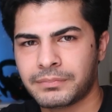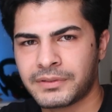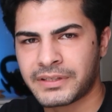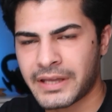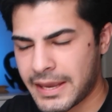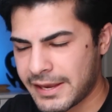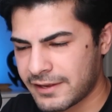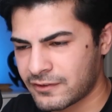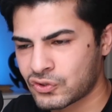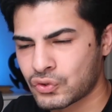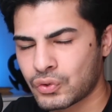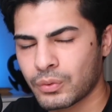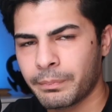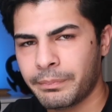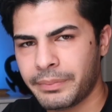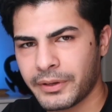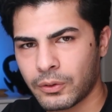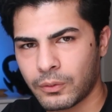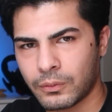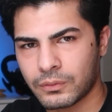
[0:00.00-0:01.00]
takes to
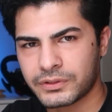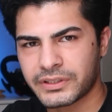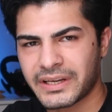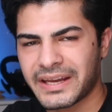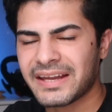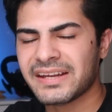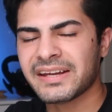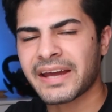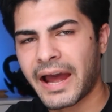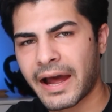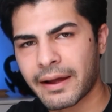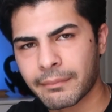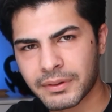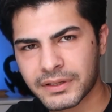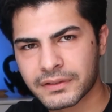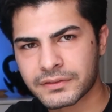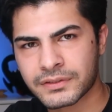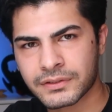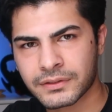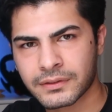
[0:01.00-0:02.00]
build a
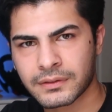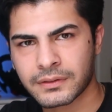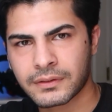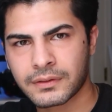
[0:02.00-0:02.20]
habit.